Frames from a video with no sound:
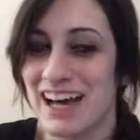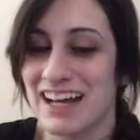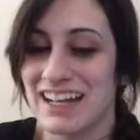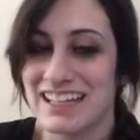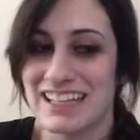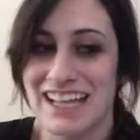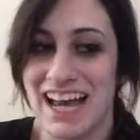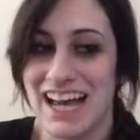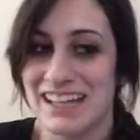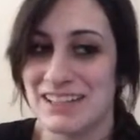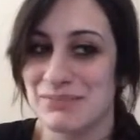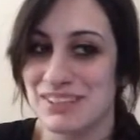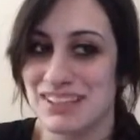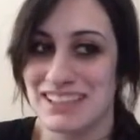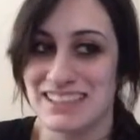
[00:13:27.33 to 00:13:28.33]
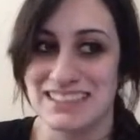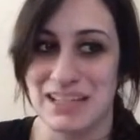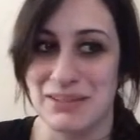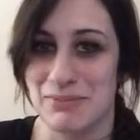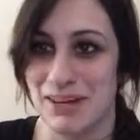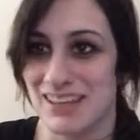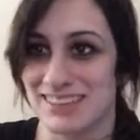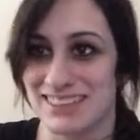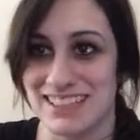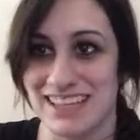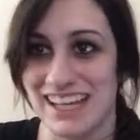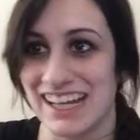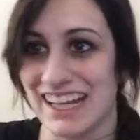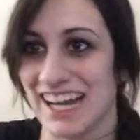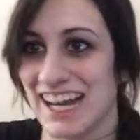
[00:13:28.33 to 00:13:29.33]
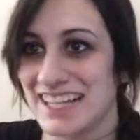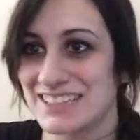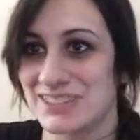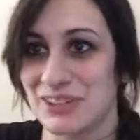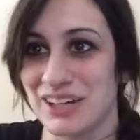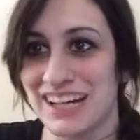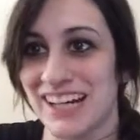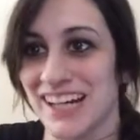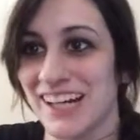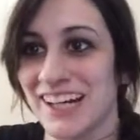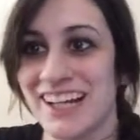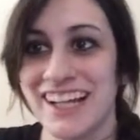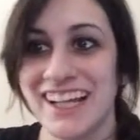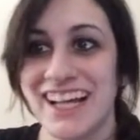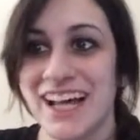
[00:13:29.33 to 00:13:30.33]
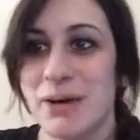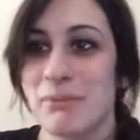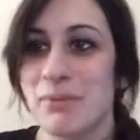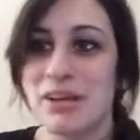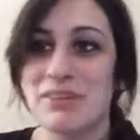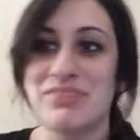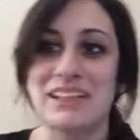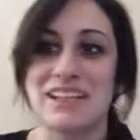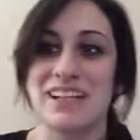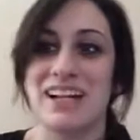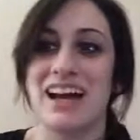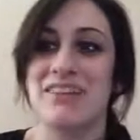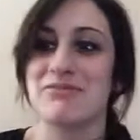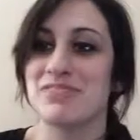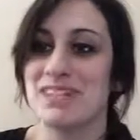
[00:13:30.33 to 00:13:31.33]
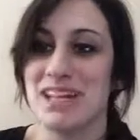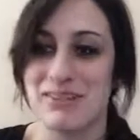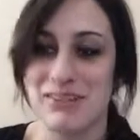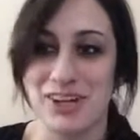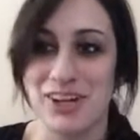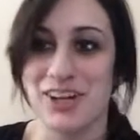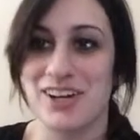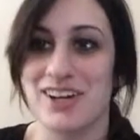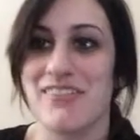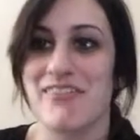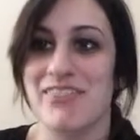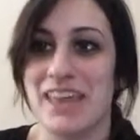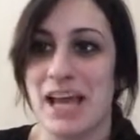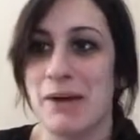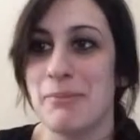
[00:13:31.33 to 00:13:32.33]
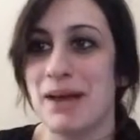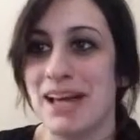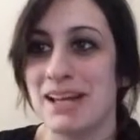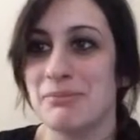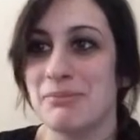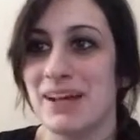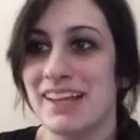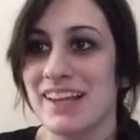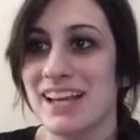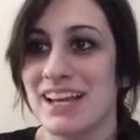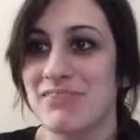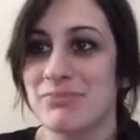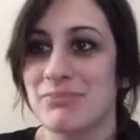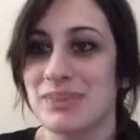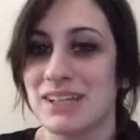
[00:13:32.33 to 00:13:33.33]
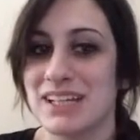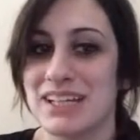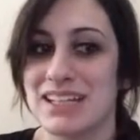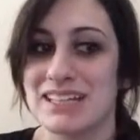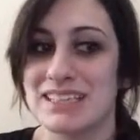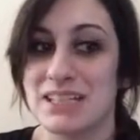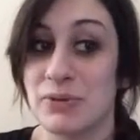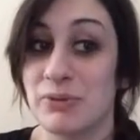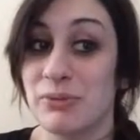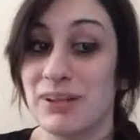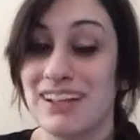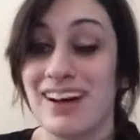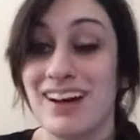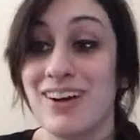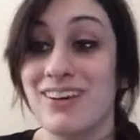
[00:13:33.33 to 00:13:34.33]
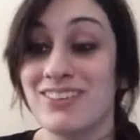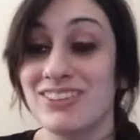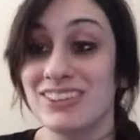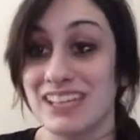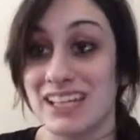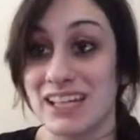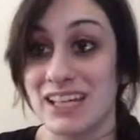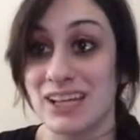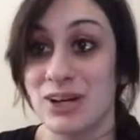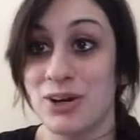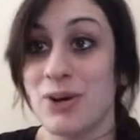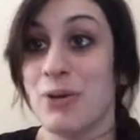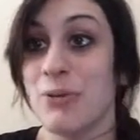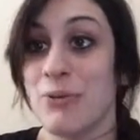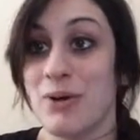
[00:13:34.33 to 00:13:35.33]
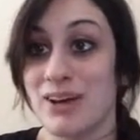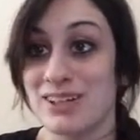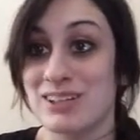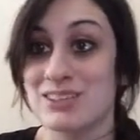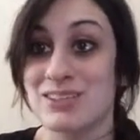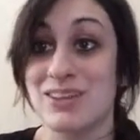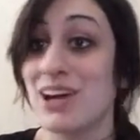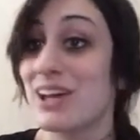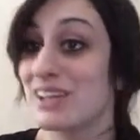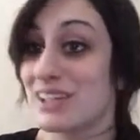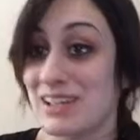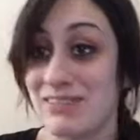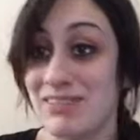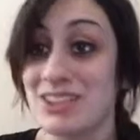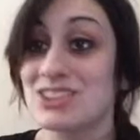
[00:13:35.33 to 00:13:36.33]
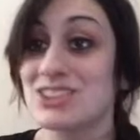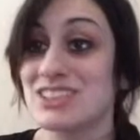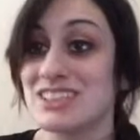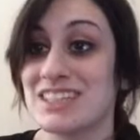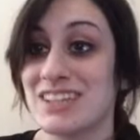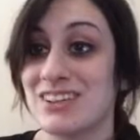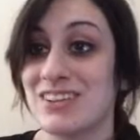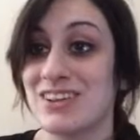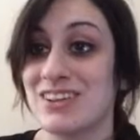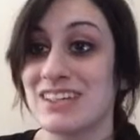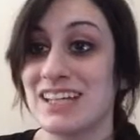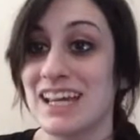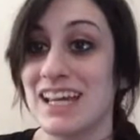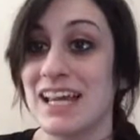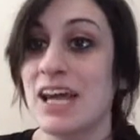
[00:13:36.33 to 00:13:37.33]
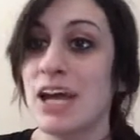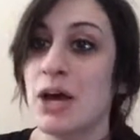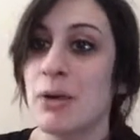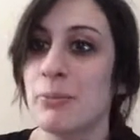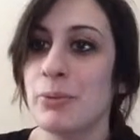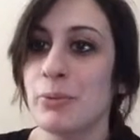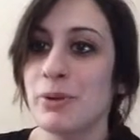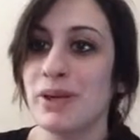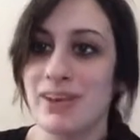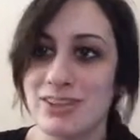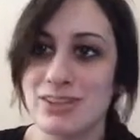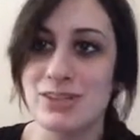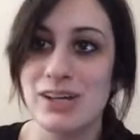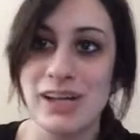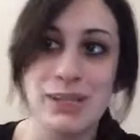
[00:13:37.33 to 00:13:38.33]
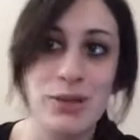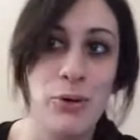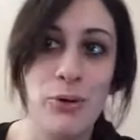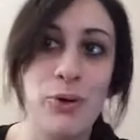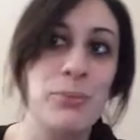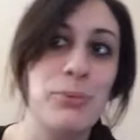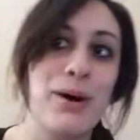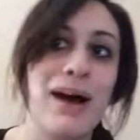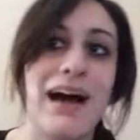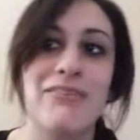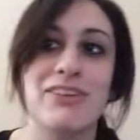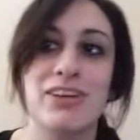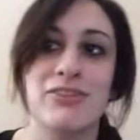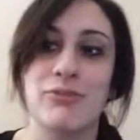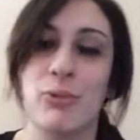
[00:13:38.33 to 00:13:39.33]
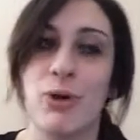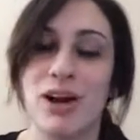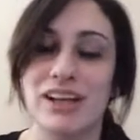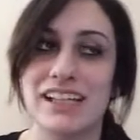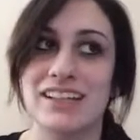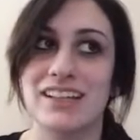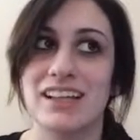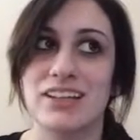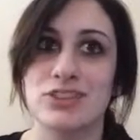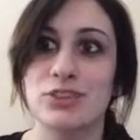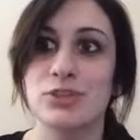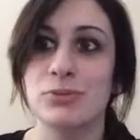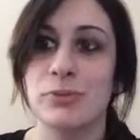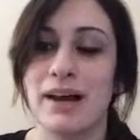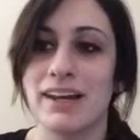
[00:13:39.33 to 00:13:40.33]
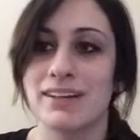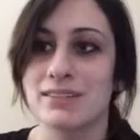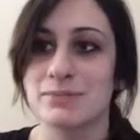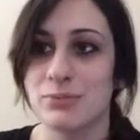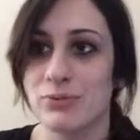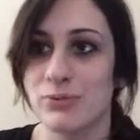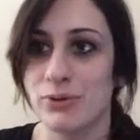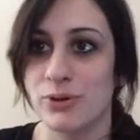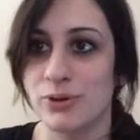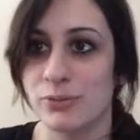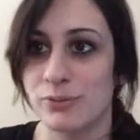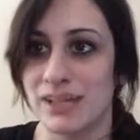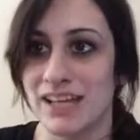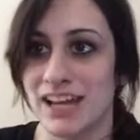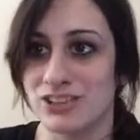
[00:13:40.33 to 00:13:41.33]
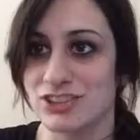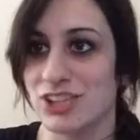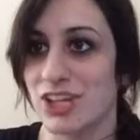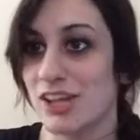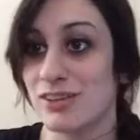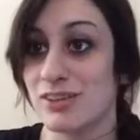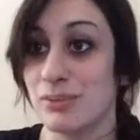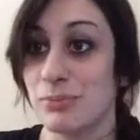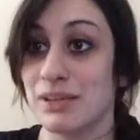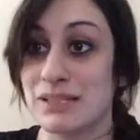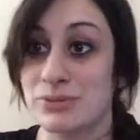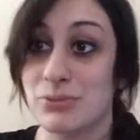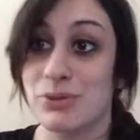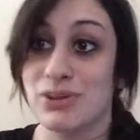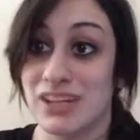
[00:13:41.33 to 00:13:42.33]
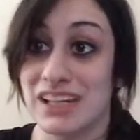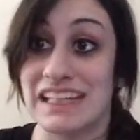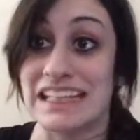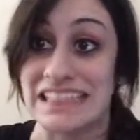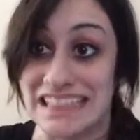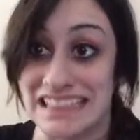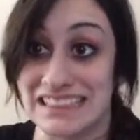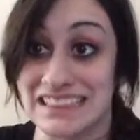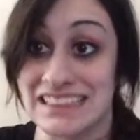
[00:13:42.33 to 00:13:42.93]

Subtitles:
it had to be like 10 miles a day, I swear. My feet have never hurt that bad in my life, because we not only walked around the convention center all day, but we also had the horrible habit of walking like 2 miles before we actually got to the place we were going to eat.